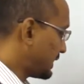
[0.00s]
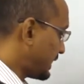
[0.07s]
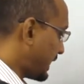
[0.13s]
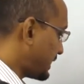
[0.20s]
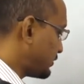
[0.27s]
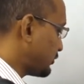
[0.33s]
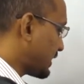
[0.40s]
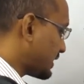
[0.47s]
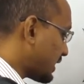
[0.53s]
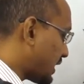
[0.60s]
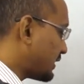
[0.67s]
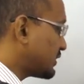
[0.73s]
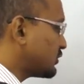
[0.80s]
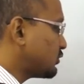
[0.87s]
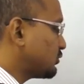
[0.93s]
And you can
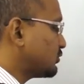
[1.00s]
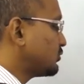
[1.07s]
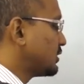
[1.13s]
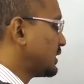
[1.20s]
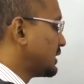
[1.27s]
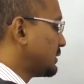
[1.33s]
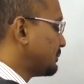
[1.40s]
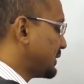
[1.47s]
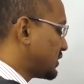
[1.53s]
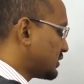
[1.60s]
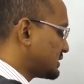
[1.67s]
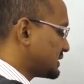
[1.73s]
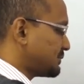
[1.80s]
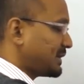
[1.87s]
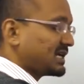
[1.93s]
argue
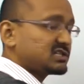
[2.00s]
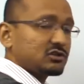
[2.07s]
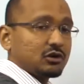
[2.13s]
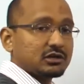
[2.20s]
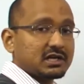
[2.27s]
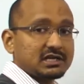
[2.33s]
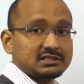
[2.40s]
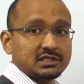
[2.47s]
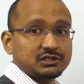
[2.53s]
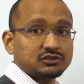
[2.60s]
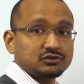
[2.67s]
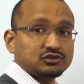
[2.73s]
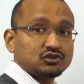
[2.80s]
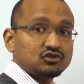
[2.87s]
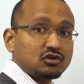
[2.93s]
because it makes the
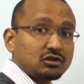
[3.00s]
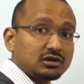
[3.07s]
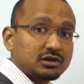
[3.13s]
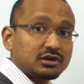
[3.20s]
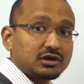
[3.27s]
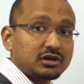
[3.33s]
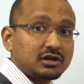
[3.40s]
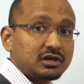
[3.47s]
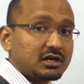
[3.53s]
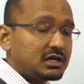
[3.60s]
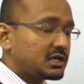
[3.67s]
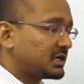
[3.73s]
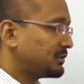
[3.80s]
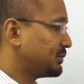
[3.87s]
organization stronger,